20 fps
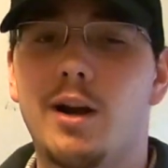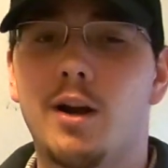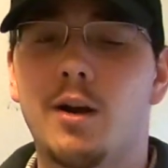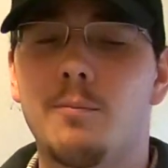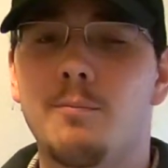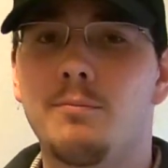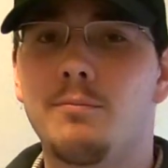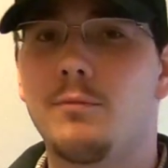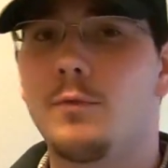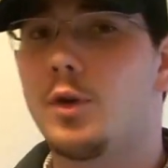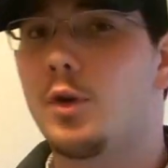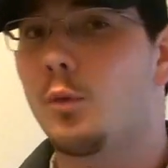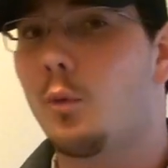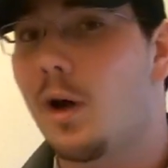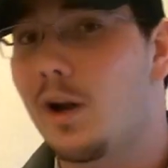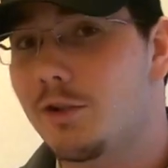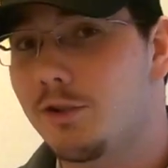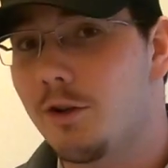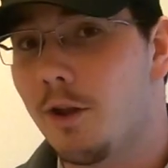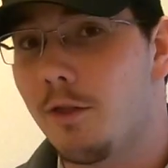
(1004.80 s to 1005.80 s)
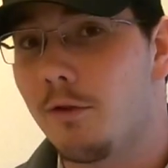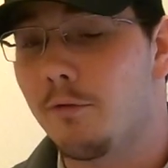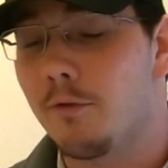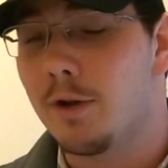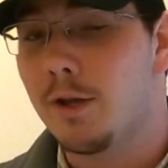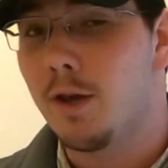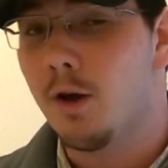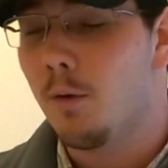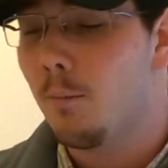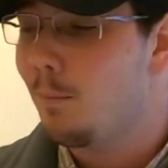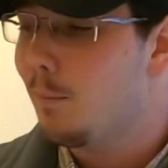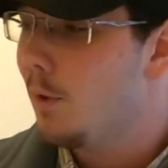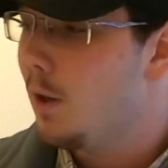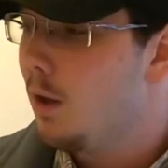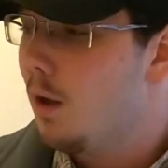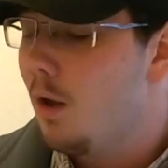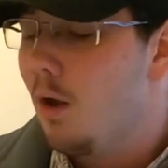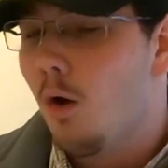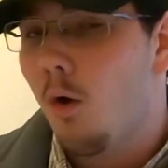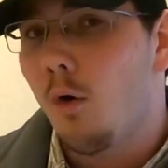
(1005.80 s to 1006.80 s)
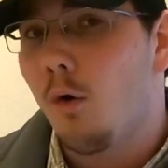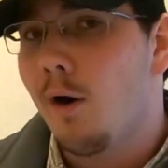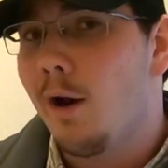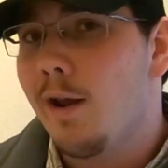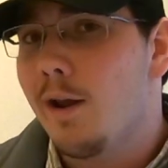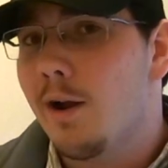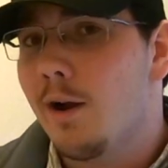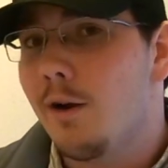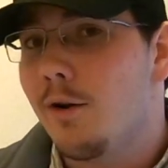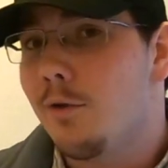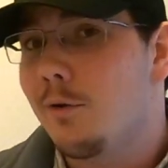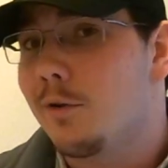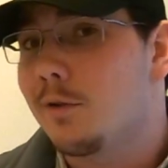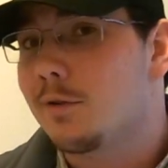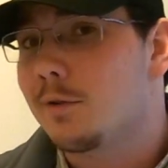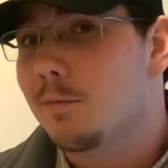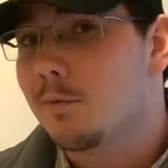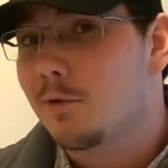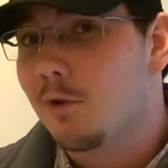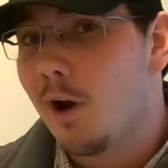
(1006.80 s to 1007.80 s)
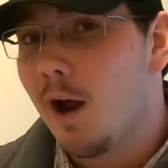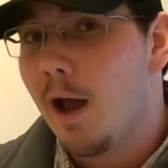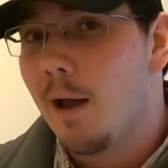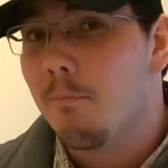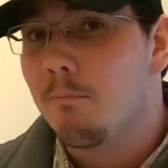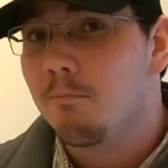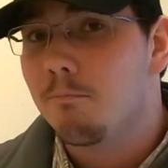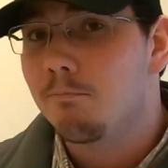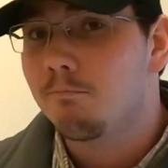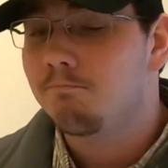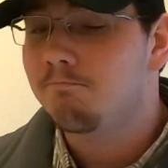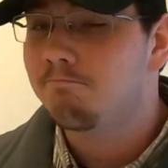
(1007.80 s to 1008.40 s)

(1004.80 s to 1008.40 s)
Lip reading: here, you can watch another video, or right here and you can subscribe.